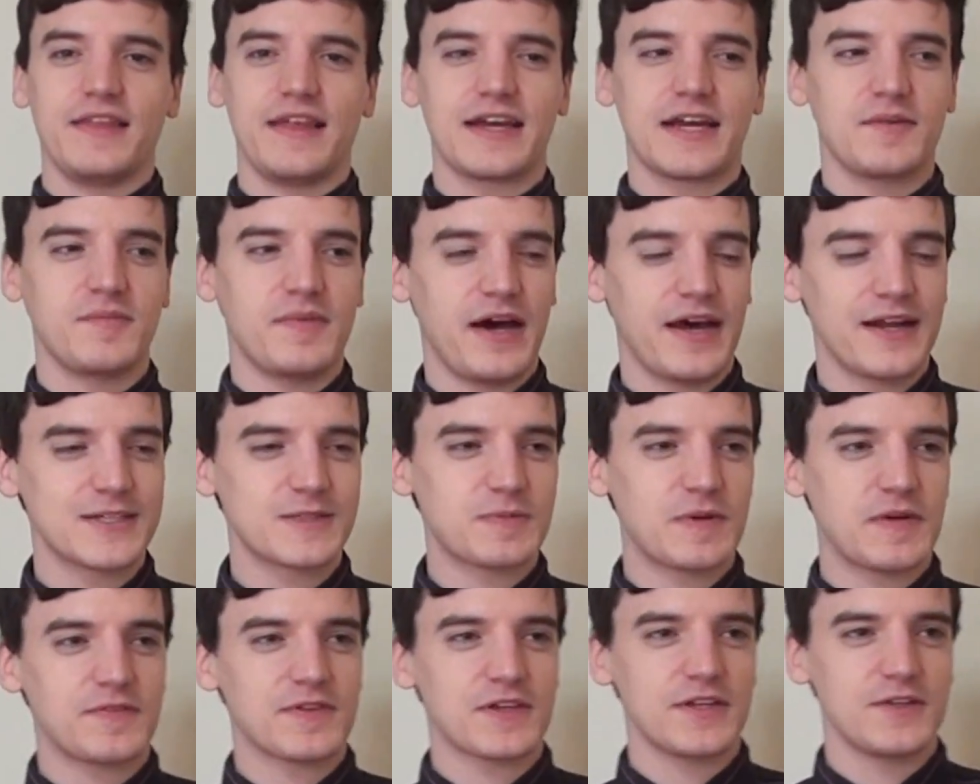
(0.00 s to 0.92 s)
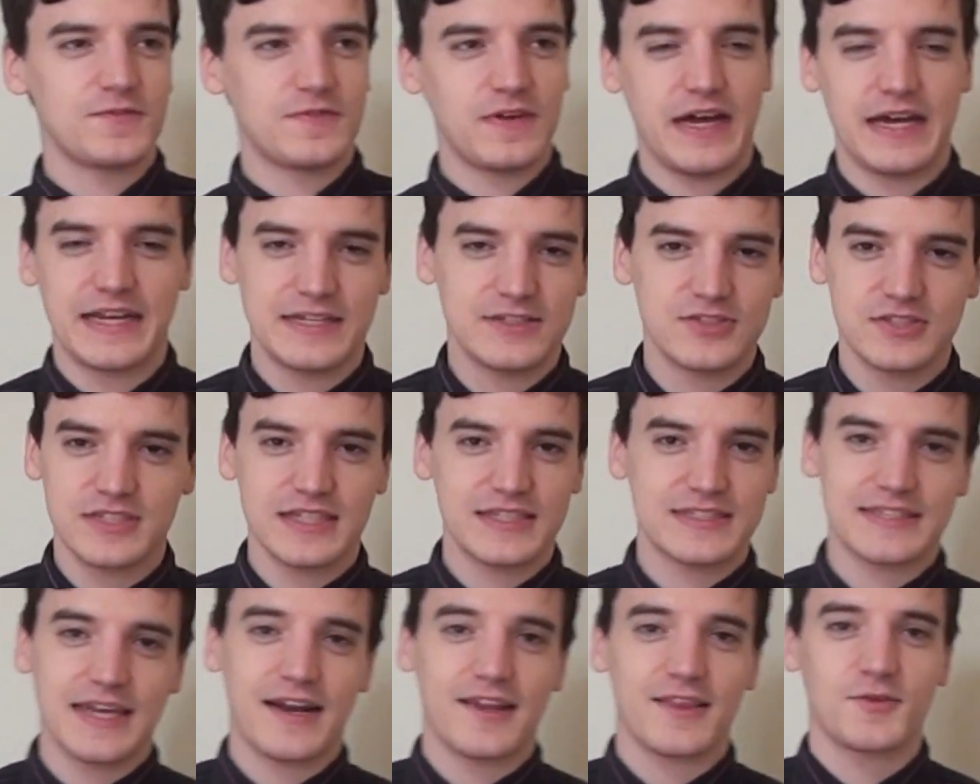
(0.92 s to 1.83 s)
Like, Amon is perfectly fine. He just
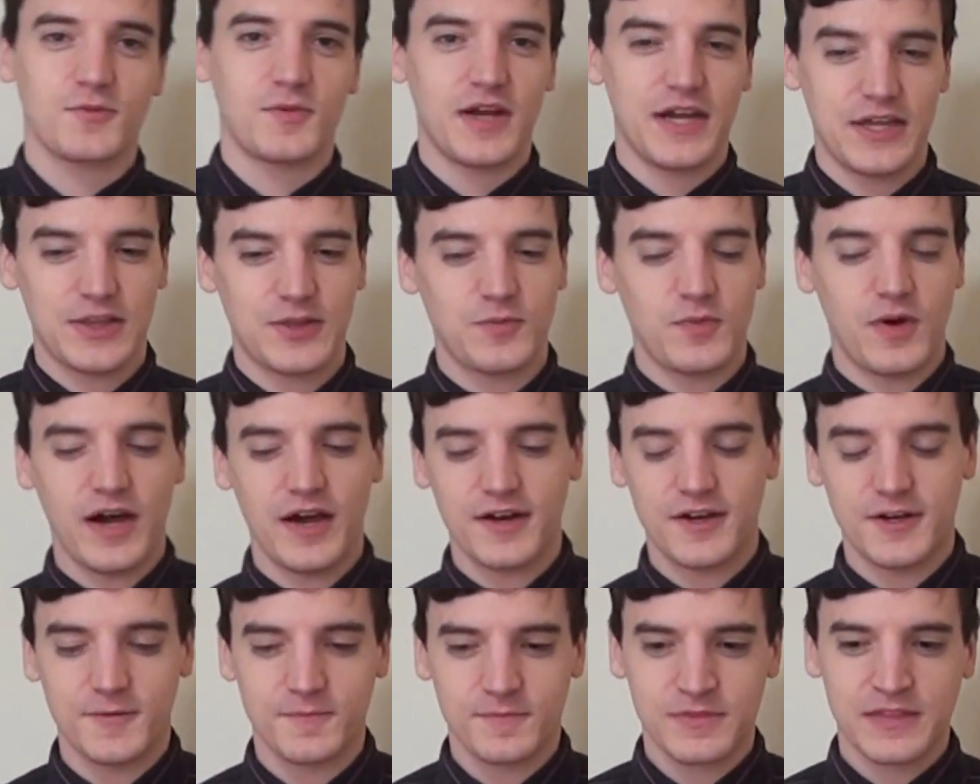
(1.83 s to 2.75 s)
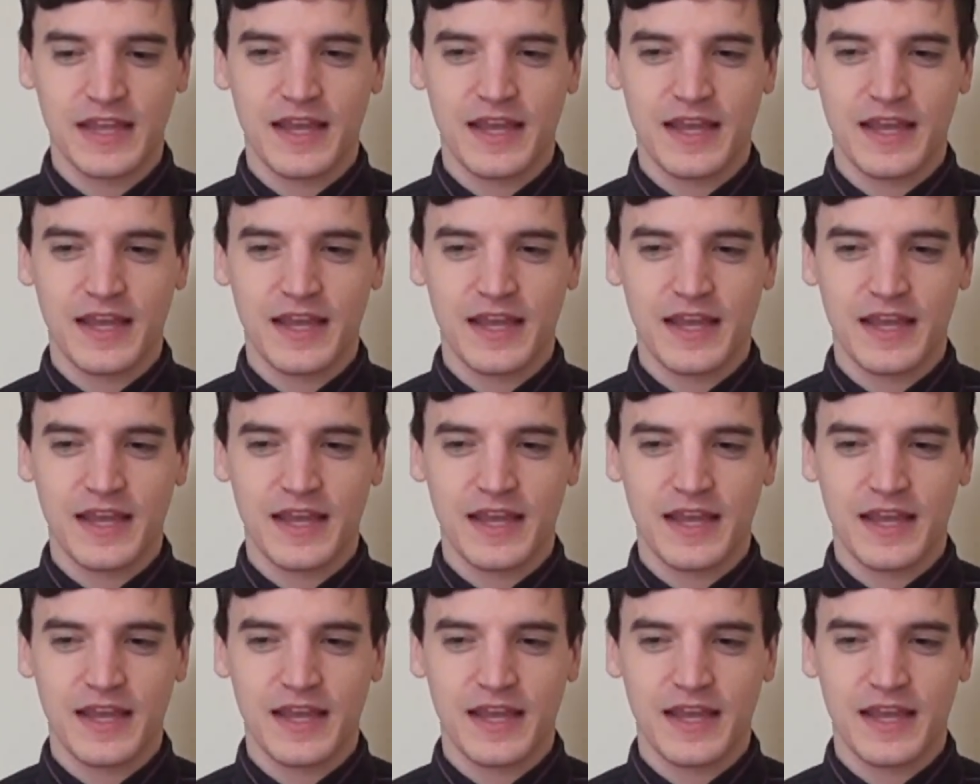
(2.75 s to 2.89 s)
gets out of the way of the water,